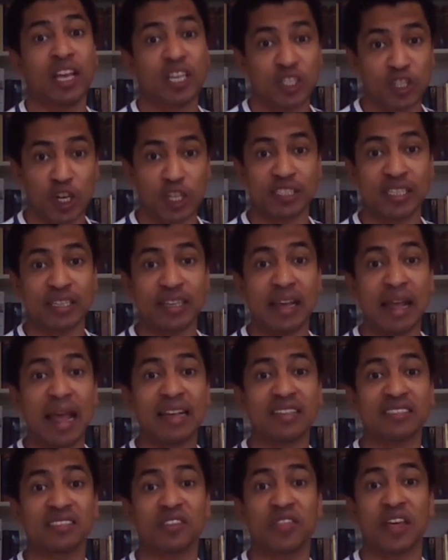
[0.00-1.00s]
just in
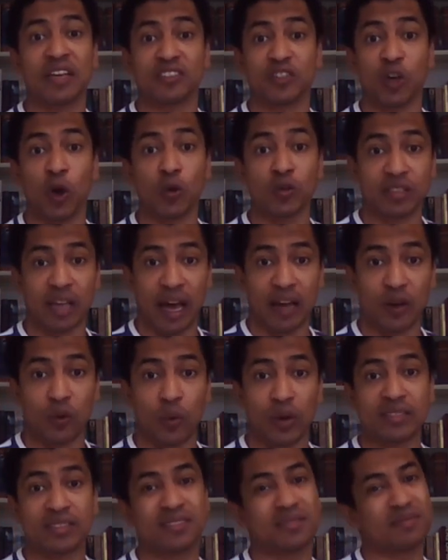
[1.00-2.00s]
case things go
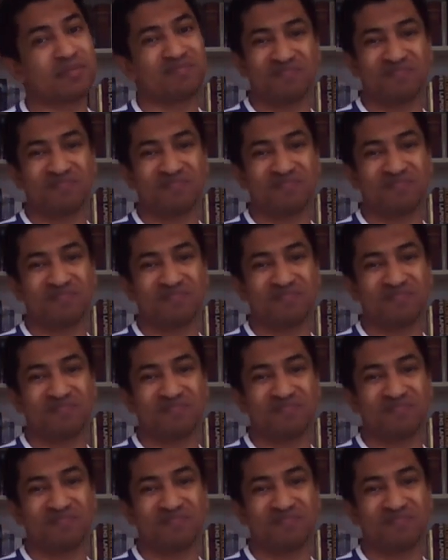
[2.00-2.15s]
sideways.